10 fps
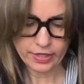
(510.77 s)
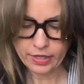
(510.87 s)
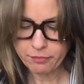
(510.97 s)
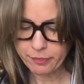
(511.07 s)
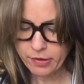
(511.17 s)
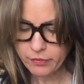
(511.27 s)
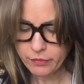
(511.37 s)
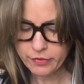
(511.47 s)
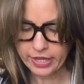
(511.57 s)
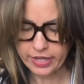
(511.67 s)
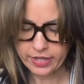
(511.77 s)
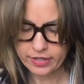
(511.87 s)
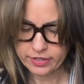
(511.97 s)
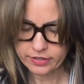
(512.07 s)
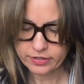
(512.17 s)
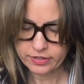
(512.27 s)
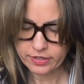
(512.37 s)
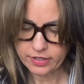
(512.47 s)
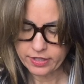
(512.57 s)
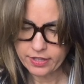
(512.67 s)
Good boy.
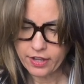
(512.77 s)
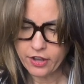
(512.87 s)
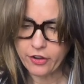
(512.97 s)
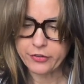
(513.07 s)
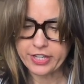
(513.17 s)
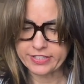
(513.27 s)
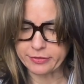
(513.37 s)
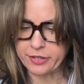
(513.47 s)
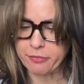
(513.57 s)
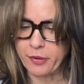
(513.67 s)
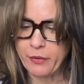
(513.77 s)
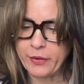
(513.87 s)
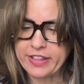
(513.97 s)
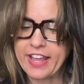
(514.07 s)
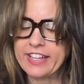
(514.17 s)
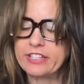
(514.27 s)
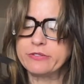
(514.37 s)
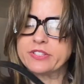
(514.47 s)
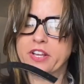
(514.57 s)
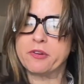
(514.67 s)
Oh, that's a good boy. Thank you
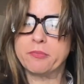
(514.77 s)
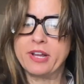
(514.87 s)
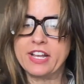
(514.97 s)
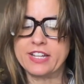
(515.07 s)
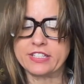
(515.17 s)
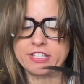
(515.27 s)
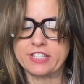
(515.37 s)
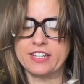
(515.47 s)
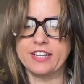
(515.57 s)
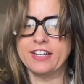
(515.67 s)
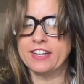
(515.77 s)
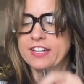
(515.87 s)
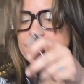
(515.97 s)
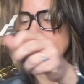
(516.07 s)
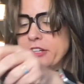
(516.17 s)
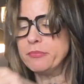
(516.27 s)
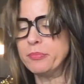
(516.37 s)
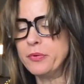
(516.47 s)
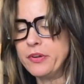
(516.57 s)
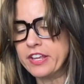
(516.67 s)
so much. Good
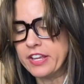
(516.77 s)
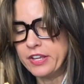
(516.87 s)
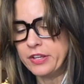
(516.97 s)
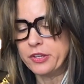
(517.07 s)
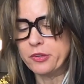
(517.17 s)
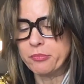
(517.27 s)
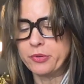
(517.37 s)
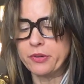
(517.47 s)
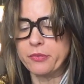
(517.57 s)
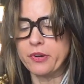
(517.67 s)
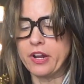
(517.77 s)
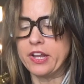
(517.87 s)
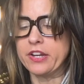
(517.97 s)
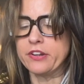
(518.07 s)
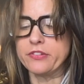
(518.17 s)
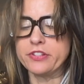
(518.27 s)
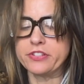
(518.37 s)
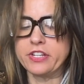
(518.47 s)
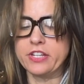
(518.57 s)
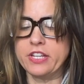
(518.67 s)
boy. You need to put it right under the
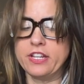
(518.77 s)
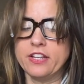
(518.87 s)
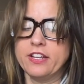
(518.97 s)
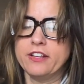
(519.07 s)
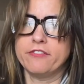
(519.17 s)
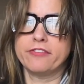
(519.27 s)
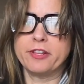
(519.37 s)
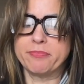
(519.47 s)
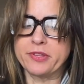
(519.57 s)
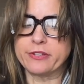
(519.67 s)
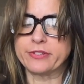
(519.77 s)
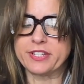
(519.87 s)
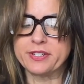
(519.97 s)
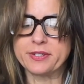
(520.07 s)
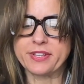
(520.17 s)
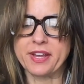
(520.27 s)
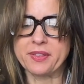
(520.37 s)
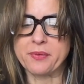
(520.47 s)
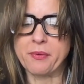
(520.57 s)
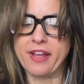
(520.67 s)
chin. Flip those ears out
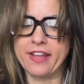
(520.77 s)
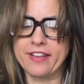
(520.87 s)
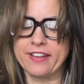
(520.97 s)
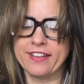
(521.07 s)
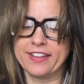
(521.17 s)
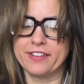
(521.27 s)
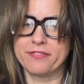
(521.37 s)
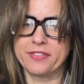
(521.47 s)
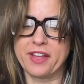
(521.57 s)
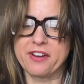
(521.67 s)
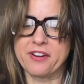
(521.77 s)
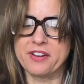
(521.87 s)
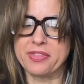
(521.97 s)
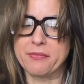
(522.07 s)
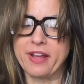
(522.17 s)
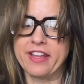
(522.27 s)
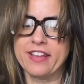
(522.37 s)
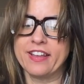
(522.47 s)
of the way if they are in the way.